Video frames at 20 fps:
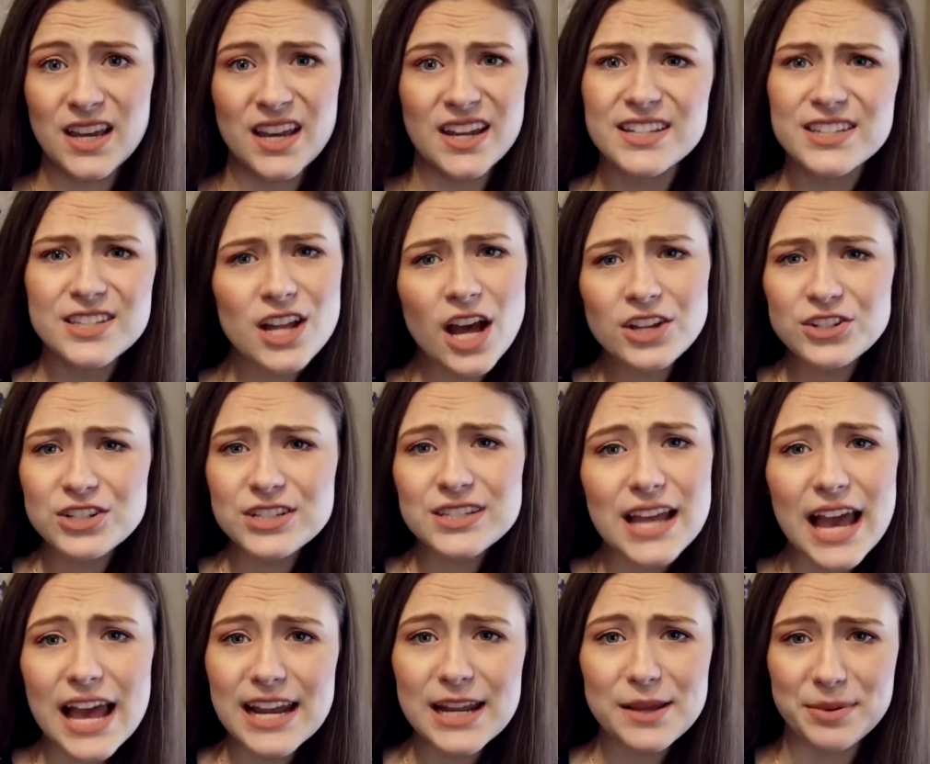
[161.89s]
And it's not
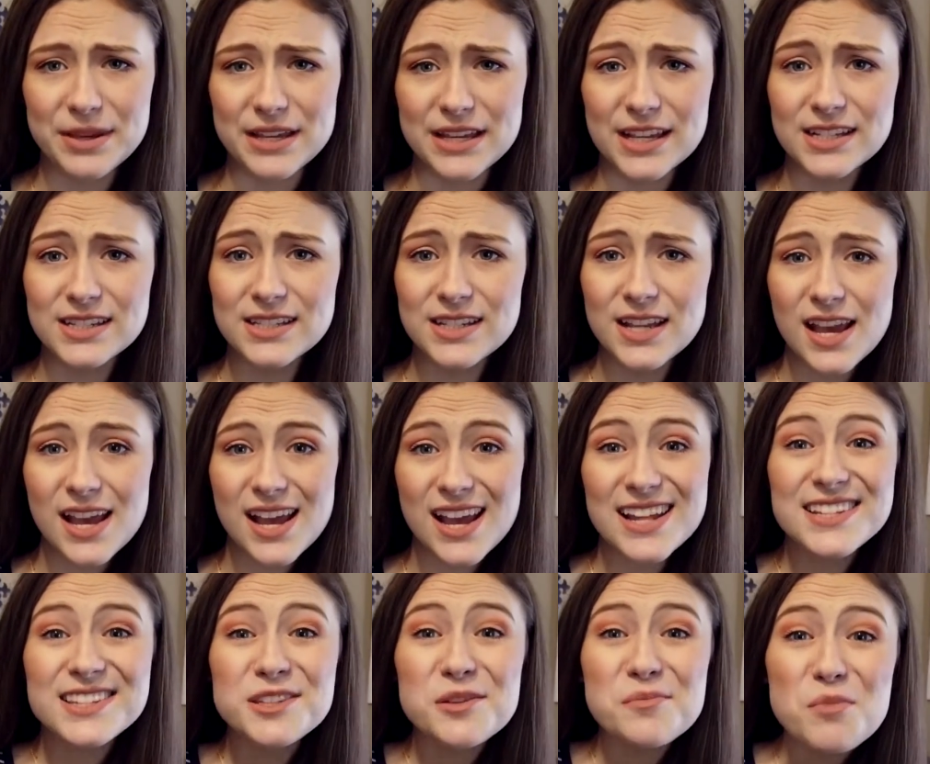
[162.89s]
just any piece,
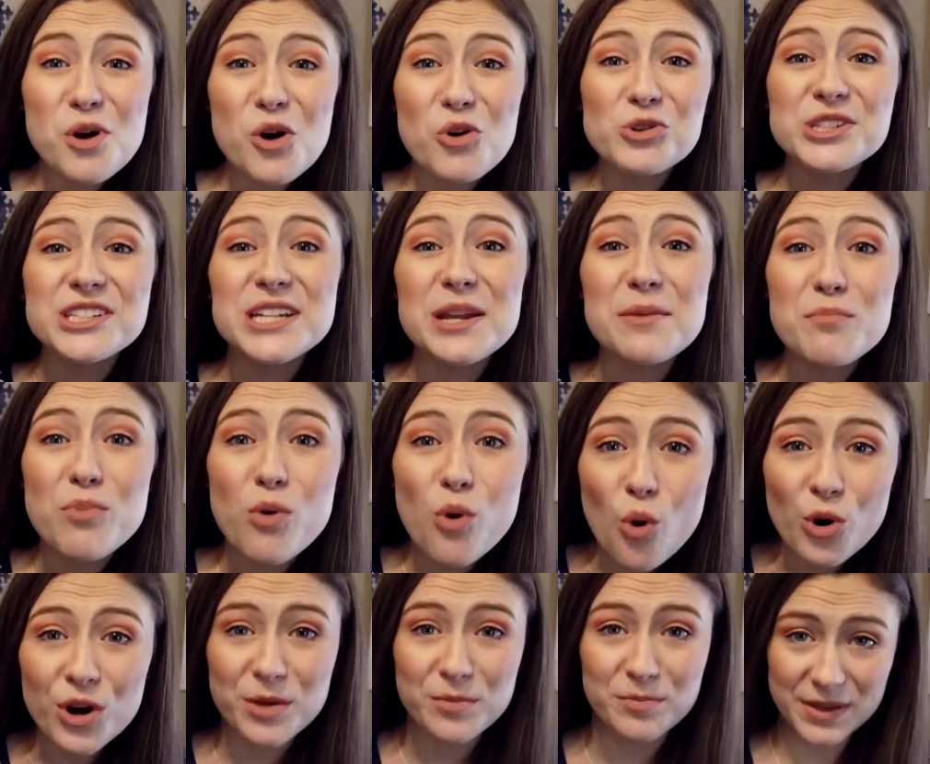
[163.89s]
it's the most
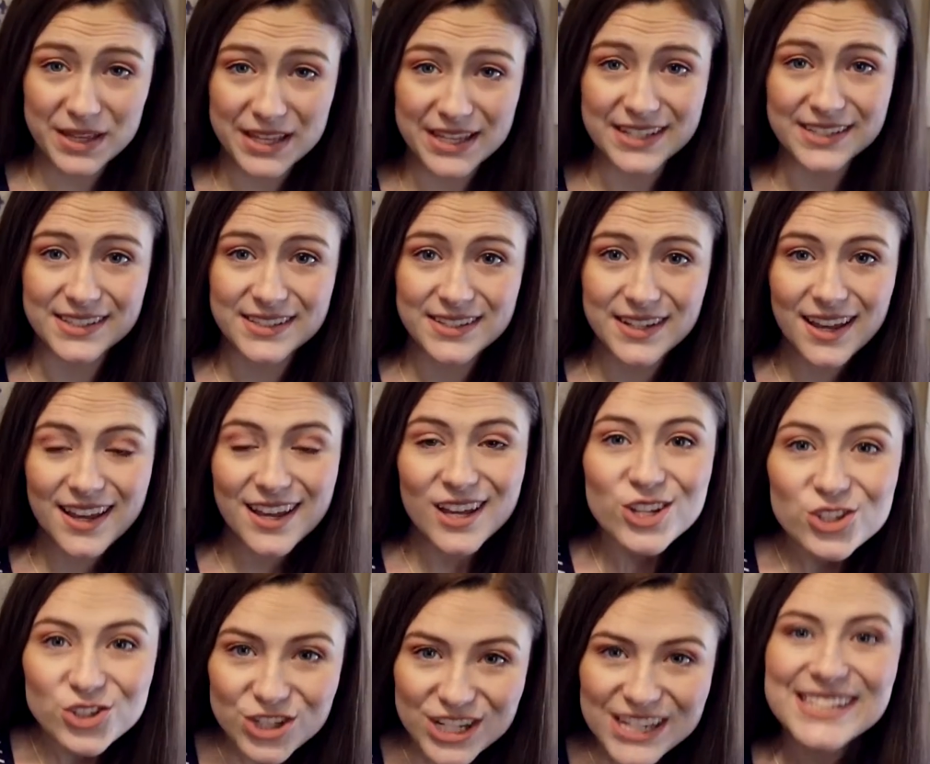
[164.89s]
important piece,
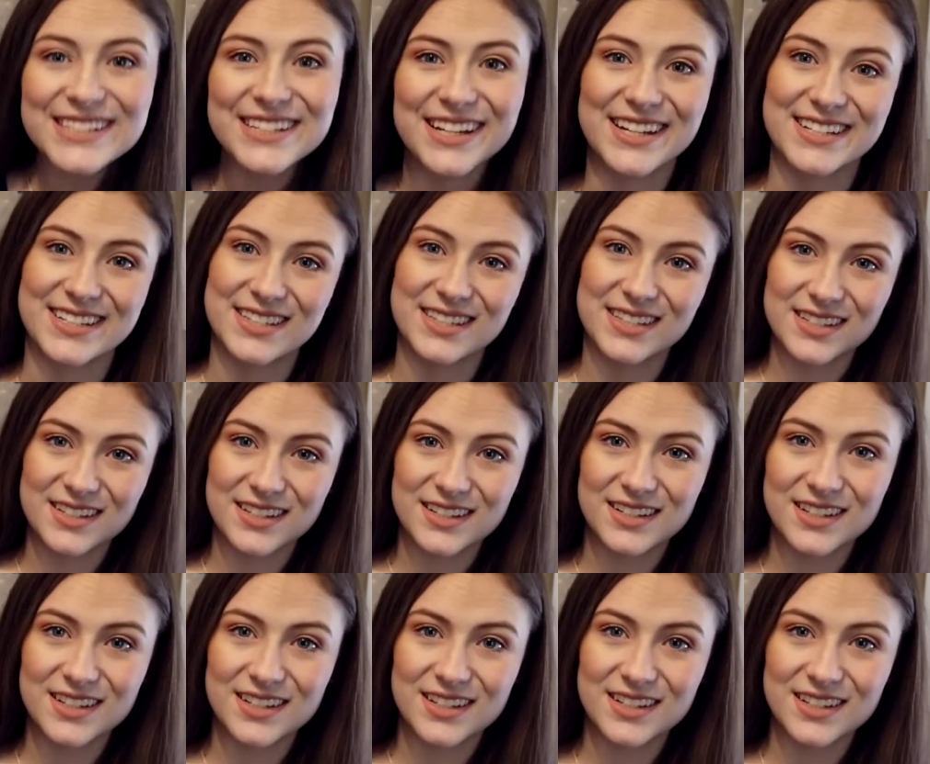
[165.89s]
Jesus.